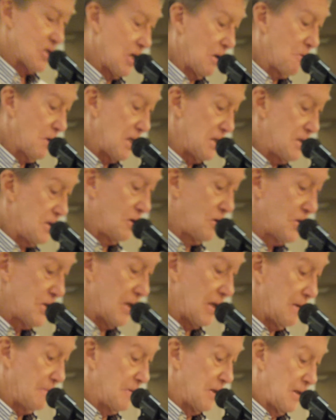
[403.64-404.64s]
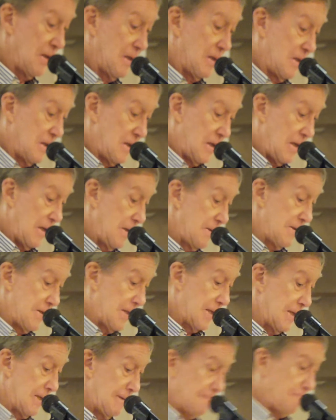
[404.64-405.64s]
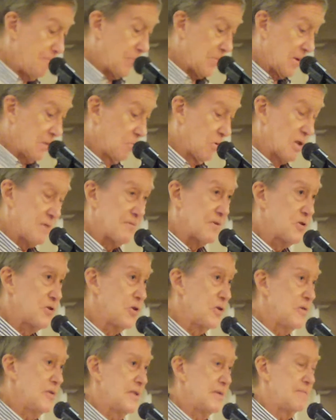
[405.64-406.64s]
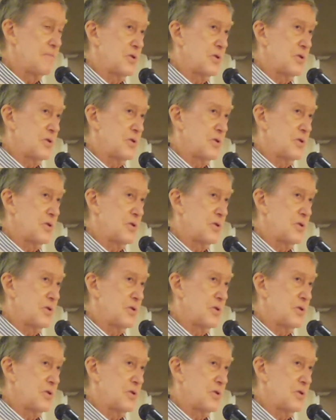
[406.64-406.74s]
already told you, and worked for two